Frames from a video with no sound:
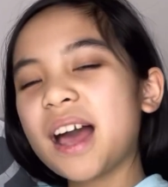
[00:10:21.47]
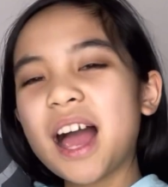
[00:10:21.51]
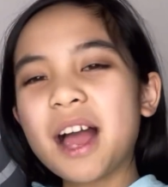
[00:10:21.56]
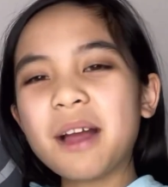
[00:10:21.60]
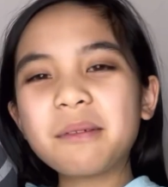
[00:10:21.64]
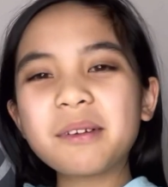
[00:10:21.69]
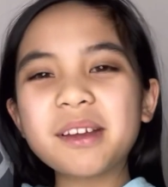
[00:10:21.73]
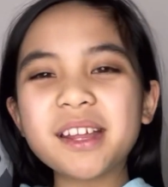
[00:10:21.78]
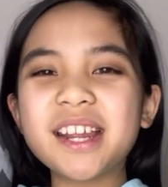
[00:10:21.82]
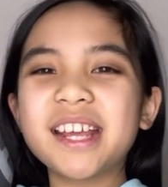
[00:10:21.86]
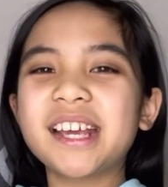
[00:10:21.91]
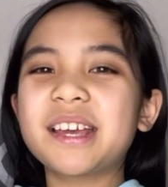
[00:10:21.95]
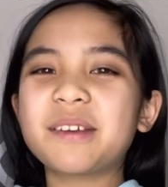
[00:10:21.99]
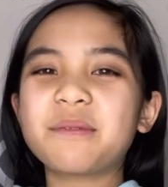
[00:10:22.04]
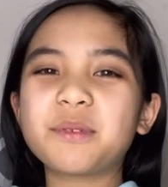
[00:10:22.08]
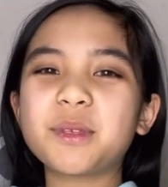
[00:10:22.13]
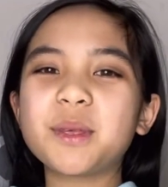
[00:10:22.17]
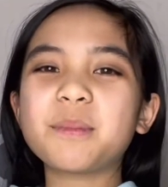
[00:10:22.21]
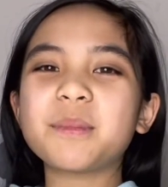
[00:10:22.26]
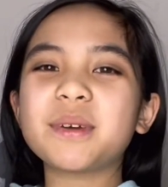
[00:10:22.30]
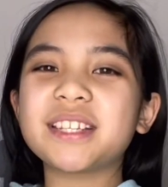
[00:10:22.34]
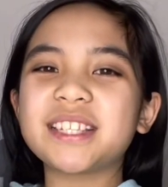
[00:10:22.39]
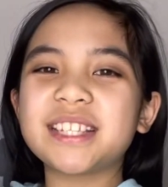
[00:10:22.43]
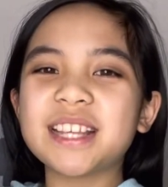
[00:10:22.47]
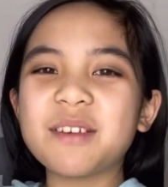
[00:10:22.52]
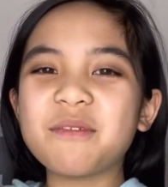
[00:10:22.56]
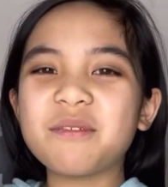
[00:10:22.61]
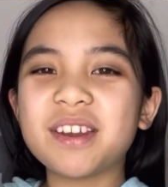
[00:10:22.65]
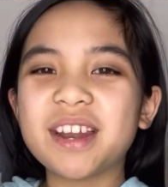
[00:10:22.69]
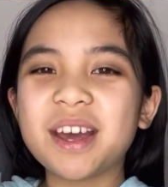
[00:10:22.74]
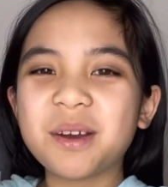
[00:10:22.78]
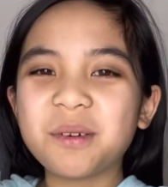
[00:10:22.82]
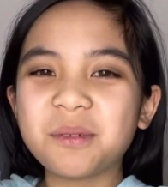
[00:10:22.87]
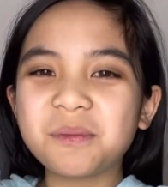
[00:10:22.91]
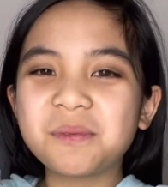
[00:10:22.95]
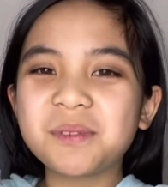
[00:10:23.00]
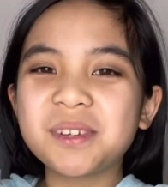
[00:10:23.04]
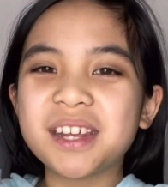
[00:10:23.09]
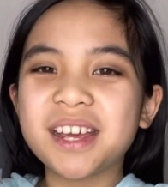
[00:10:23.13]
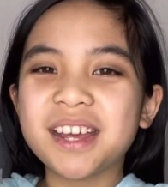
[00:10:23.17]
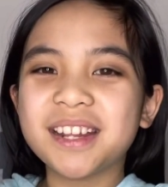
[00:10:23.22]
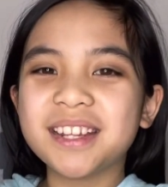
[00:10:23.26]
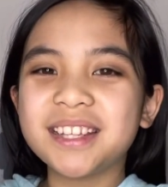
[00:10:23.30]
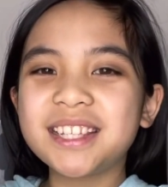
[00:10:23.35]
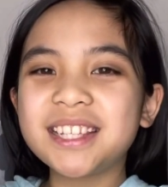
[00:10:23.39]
I'm gonna give them a 7 out of 10.